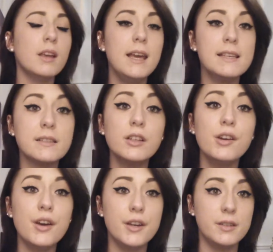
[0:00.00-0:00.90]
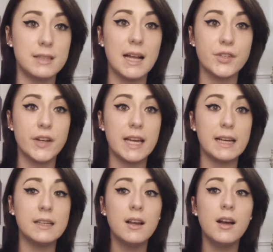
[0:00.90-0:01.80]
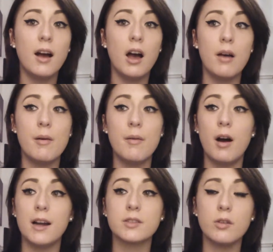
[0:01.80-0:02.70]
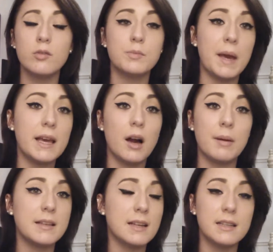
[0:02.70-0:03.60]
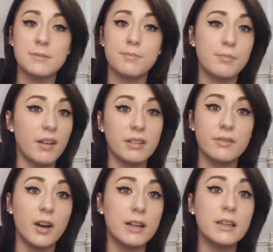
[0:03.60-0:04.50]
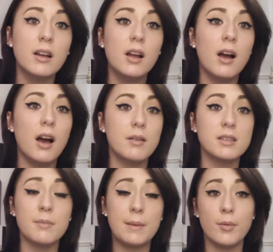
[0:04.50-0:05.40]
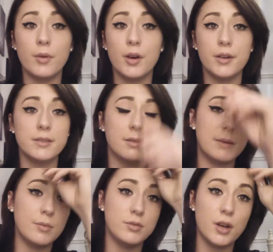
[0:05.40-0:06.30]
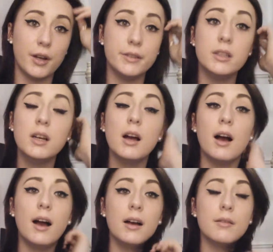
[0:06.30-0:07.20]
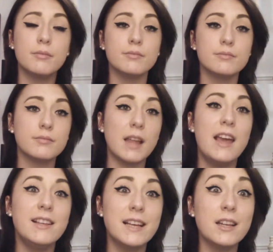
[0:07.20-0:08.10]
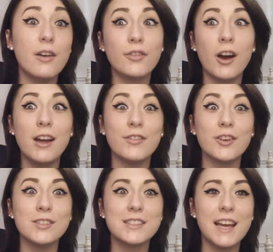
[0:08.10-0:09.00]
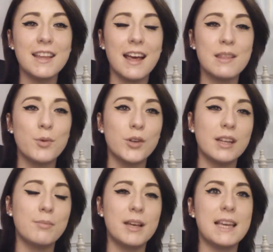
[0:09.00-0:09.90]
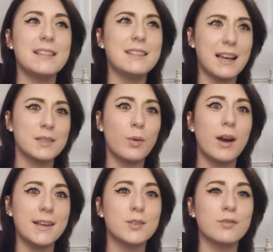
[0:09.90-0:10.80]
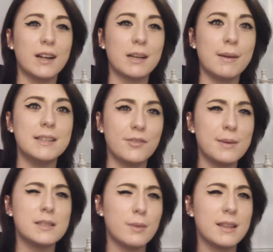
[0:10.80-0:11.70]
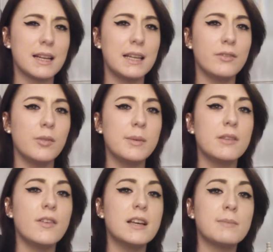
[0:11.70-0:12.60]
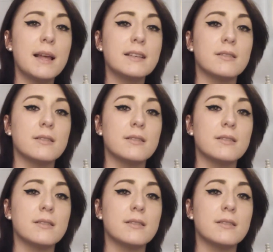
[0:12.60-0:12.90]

It's gonna ooze naturally. I'd called Pete up and he said it's perfectly fine. Some people ooze, some people don't. He said, I've kind of forgot to tell you that in the morning, but that's why he sort of recommended for me to wear the cling film in the first place.